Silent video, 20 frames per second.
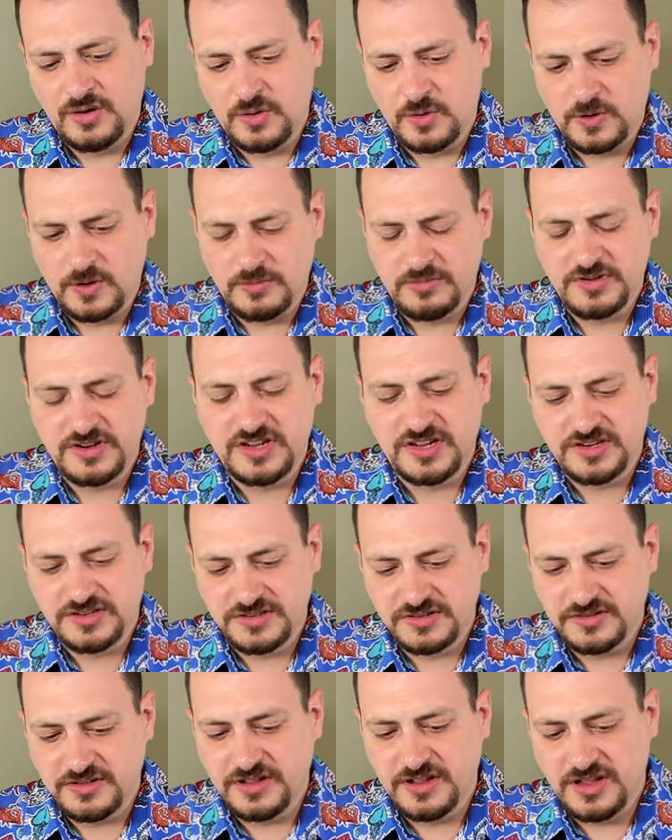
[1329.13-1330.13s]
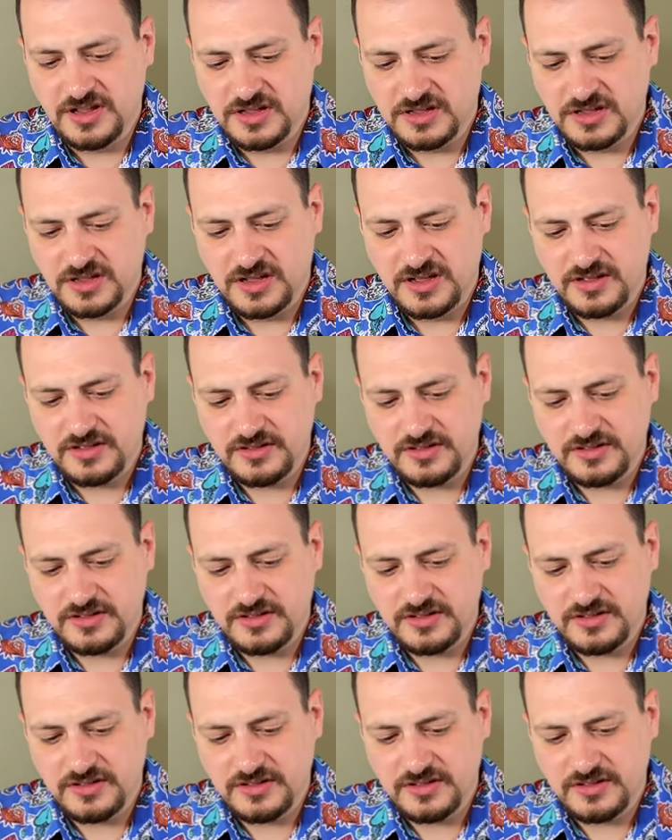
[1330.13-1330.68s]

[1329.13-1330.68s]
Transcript: or potentially